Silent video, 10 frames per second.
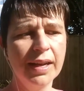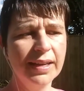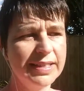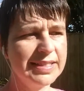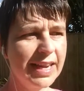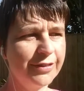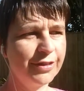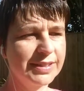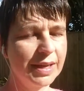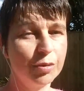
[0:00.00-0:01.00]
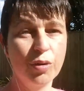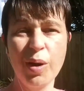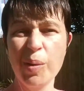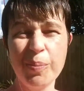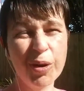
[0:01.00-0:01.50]
Let's take, for example,
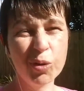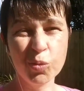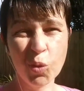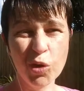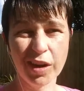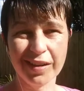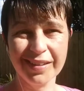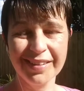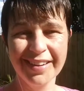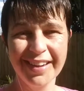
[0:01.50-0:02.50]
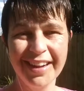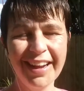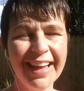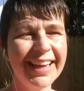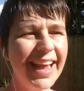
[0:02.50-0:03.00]
bottled water.
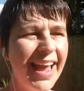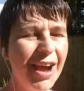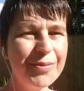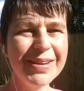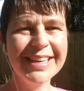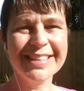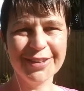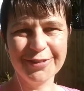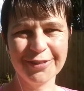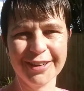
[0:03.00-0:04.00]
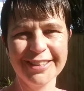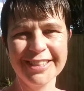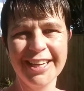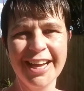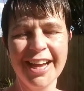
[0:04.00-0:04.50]
Like, how many
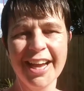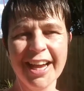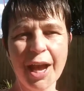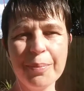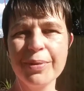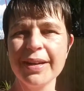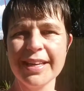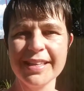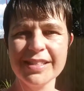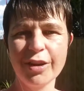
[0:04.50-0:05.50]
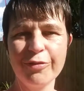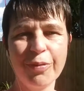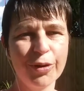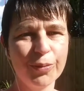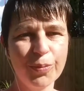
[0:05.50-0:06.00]
different companies of
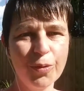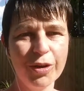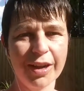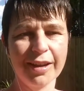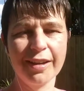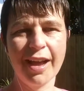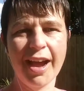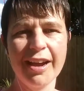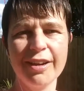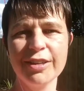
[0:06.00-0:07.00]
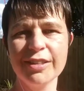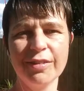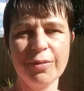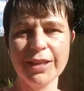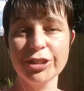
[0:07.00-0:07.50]
bottled water are in
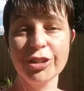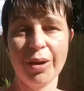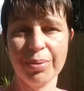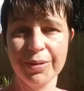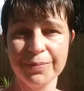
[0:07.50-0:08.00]
one shop?